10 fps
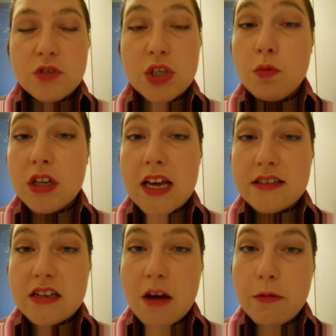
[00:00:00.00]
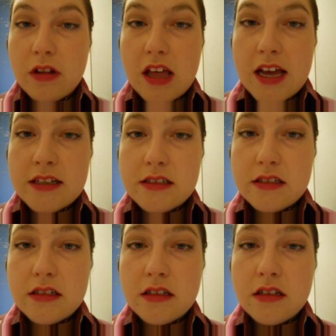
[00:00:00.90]
She will not stop her lies.
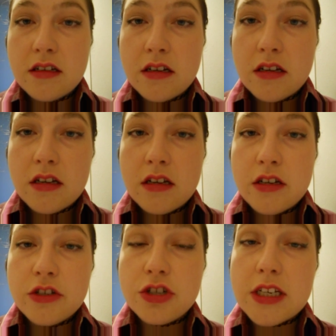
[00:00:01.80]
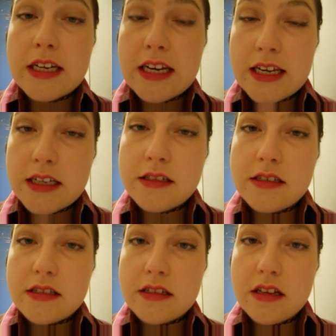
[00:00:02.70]
She needs
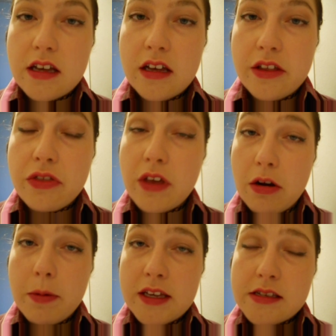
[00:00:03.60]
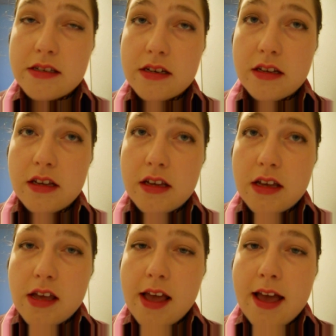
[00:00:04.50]
a therapist.
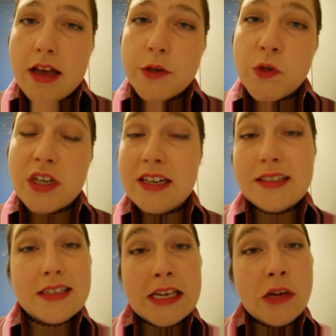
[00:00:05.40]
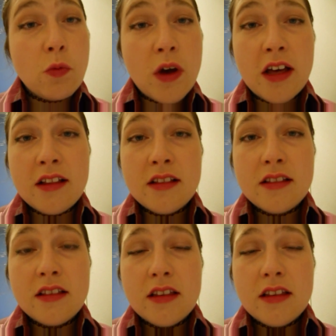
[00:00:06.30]
She needs to eat well.